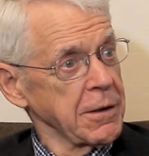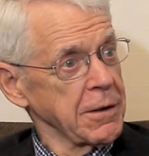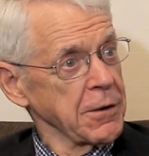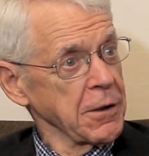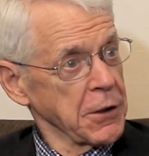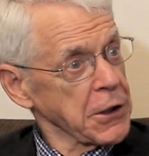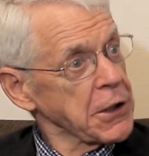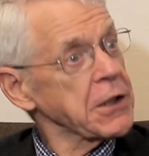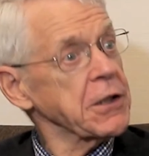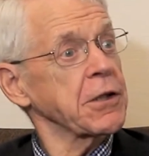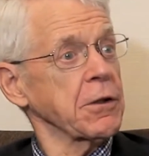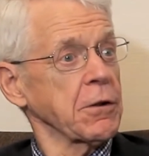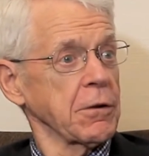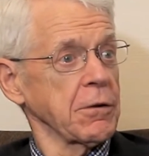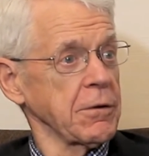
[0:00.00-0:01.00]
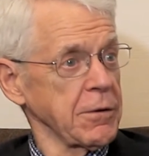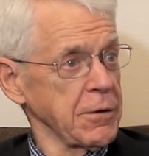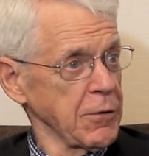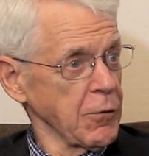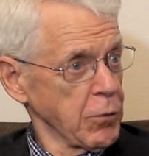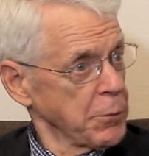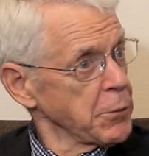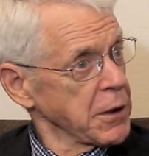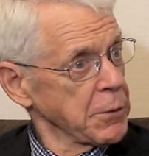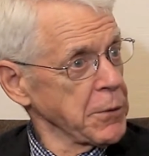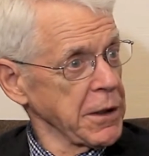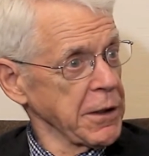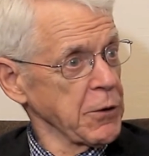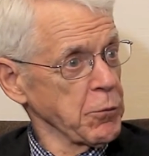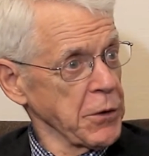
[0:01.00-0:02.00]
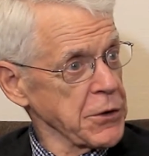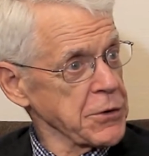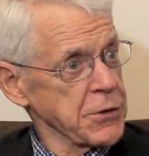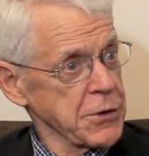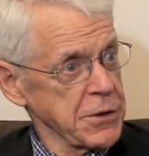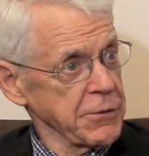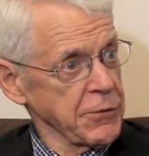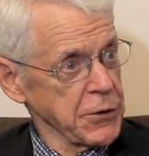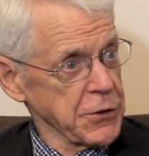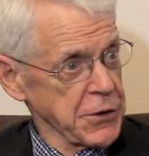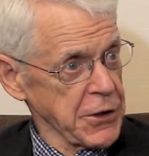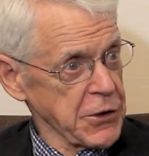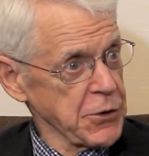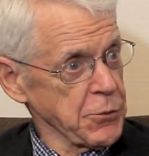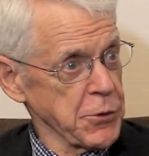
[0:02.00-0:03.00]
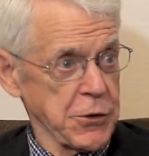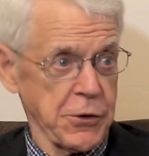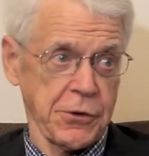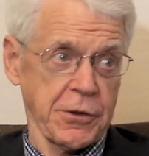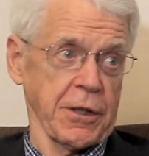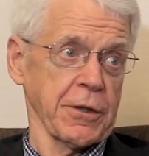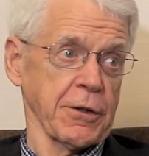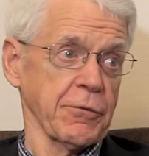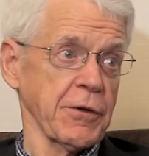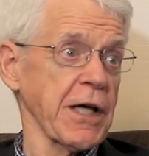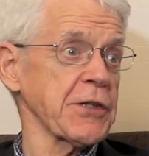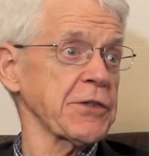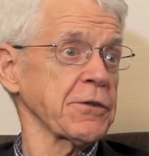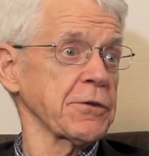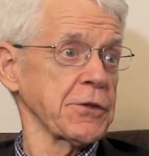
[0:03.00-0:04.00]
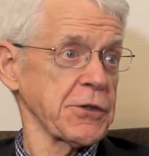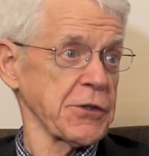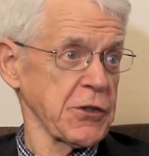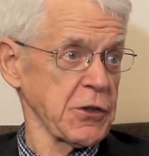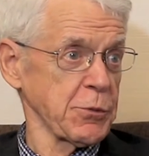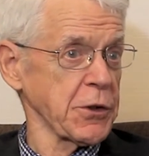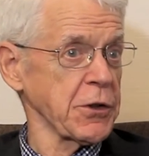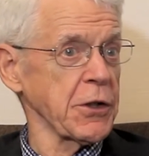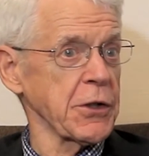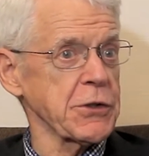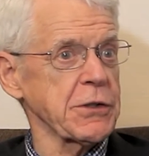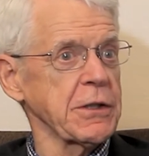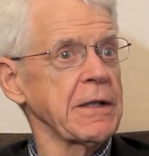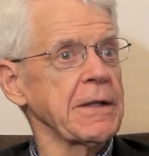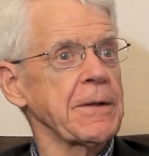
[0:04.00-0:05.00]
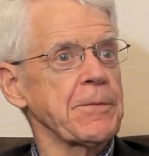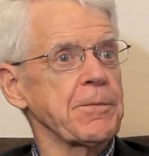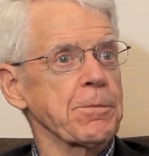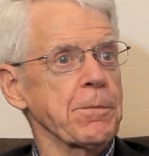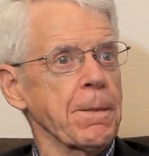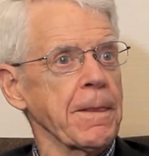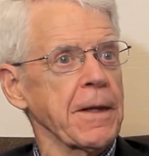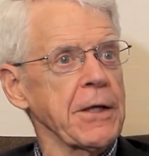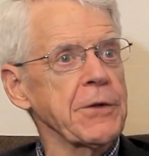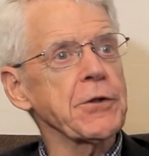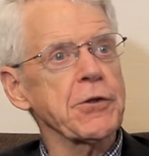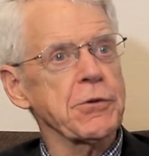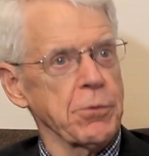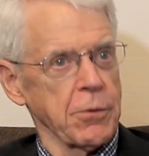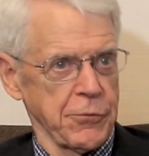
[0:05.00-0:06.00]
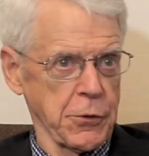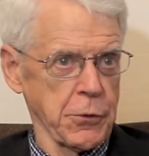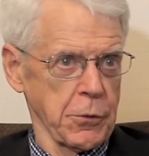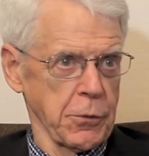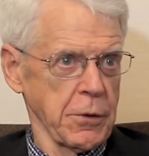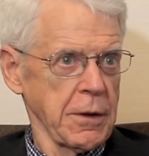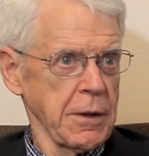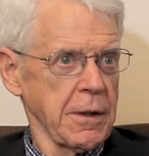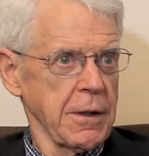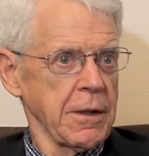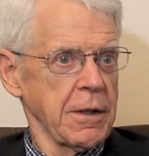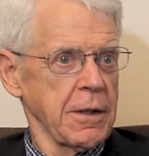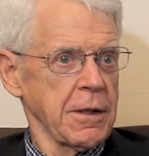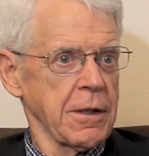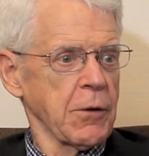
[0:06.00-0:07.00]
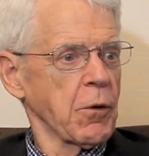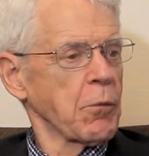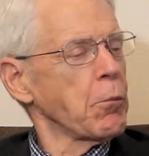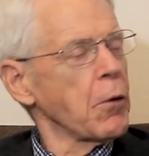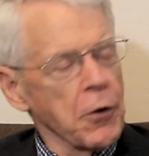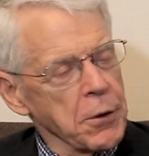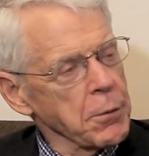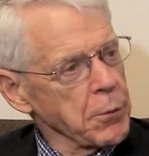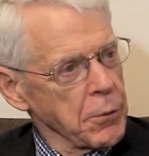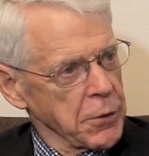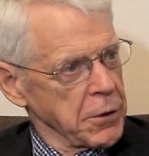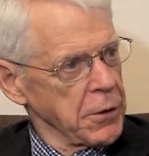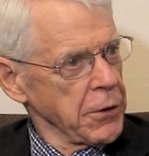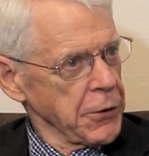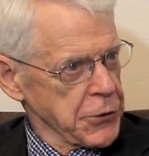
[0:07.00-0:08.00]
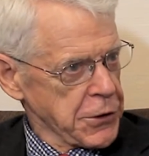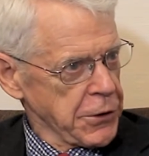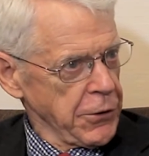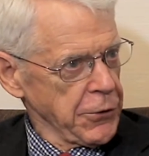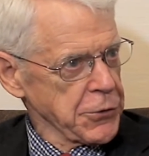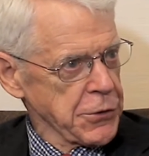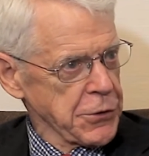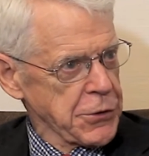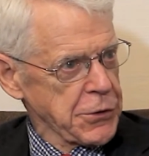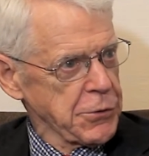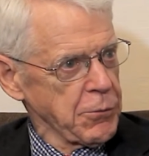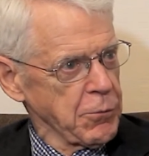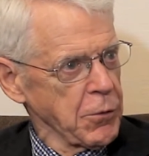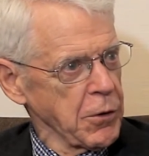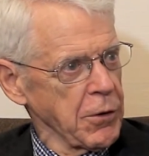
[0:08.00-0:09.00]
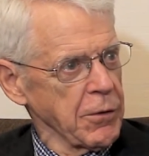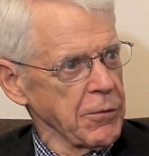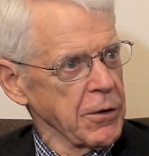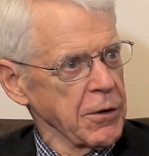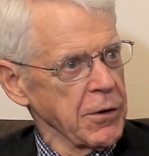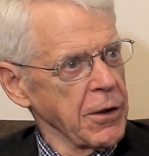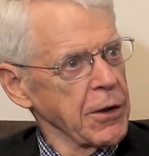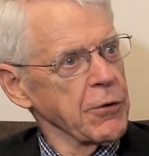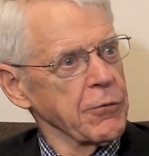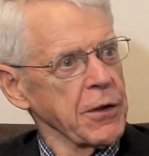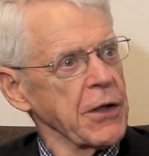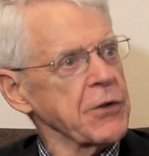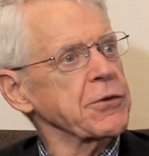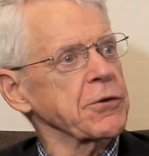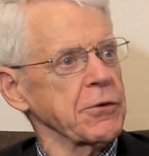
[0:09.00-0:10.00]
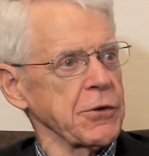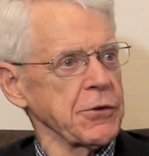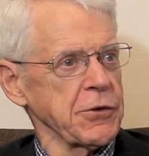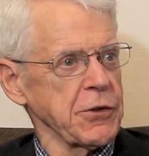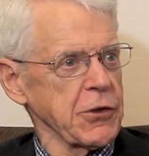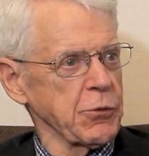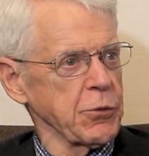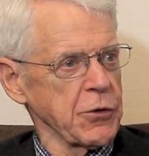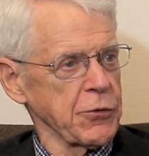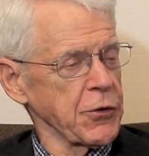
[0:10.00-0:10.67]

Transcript: the leading killer of women and men in Western civilization, which is cardiovascular disease, because in this review, there were multiple cultures where cardiovascular disease was